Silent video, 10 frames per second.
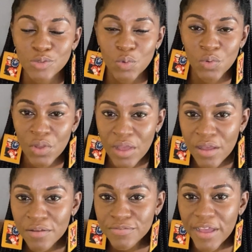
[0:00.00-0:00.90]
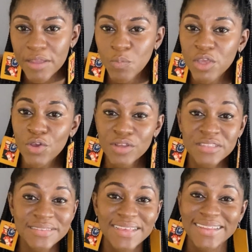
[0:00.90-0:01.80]
So fine, we got
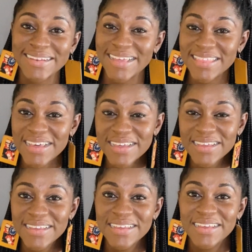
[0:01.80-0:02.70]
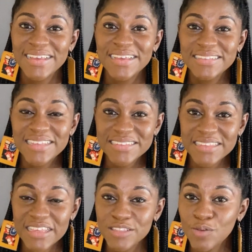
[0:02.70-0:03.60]
another test
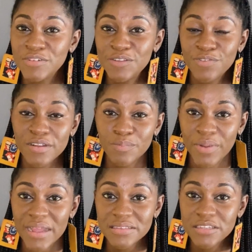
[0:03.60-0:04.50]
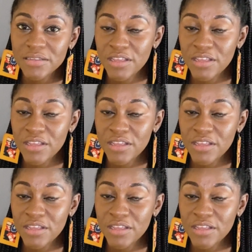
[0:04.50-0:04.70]
kit of different brands.